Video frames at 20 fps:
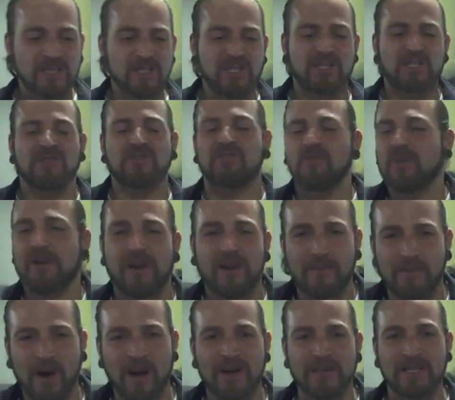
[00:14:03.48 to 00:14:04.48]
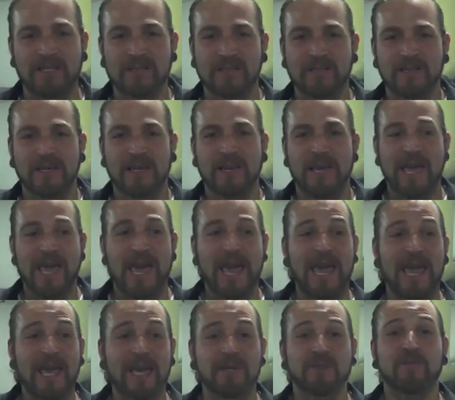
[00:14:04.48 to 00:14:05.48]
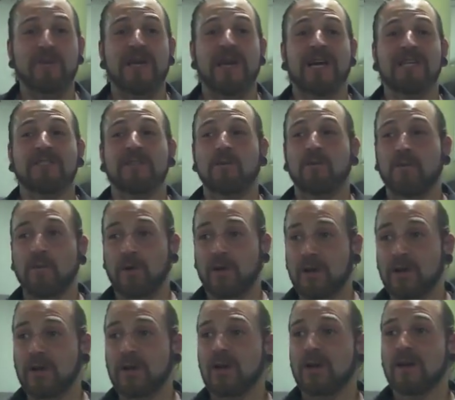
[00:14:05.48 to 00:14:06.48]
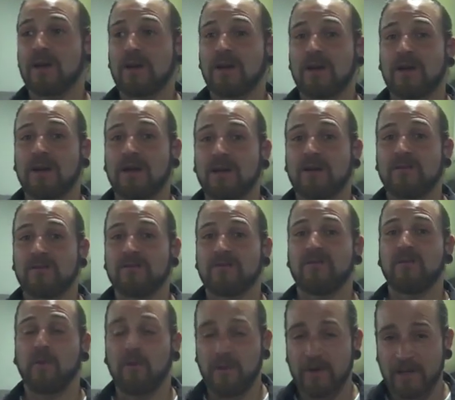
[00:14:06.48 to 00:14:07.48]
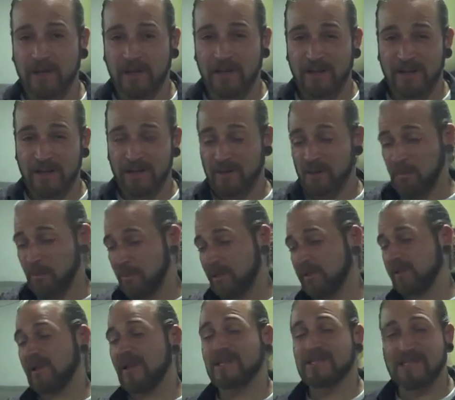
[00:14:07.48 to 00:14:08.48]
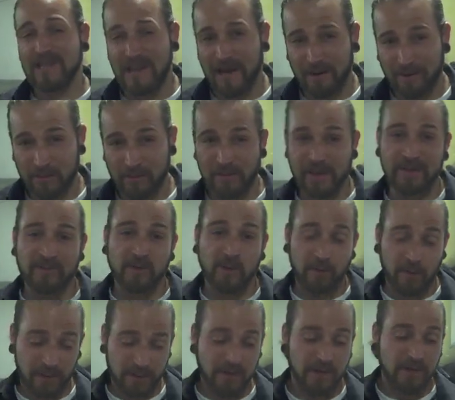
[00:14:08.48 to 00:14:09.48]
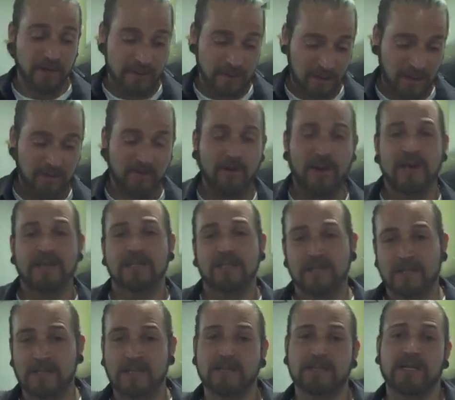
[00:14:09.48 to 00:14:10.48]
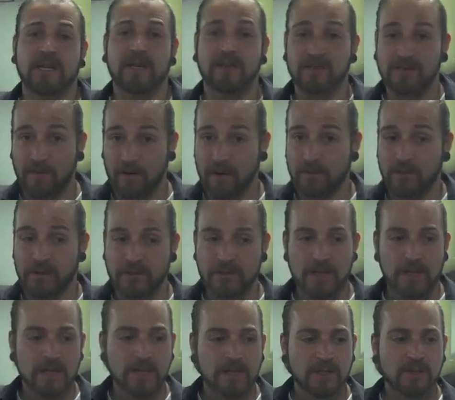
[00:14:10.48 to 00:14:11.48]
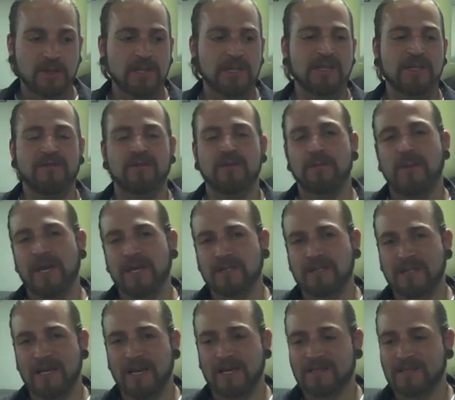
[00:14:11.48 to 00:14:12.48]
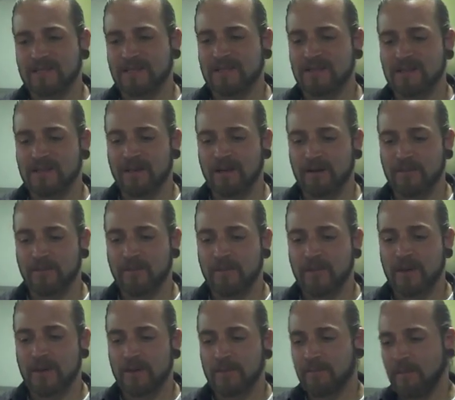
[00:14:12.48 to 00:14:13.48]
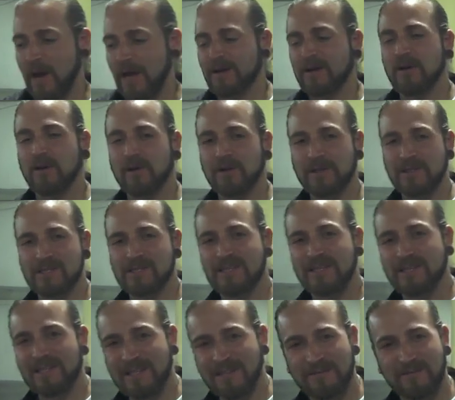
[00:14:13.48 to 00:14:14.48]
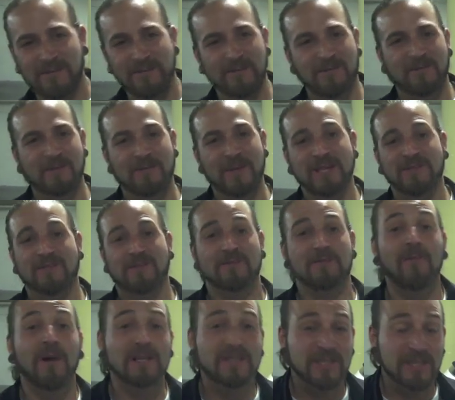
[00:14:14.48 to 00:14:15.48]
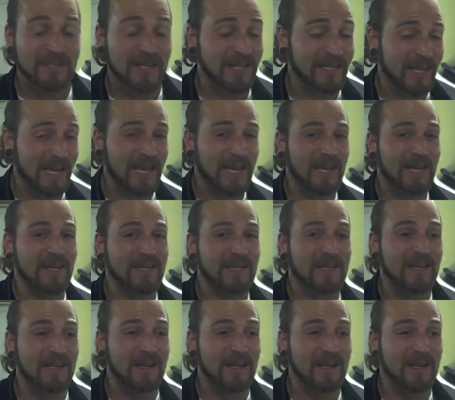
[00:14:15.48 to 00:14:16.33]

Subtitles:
destroyed our bodies, and we had to work 40 plus hours. We have to work sunrise to sunset as farmers. So it doesn't even make sense. And my goal is to eat food from nature as much as I can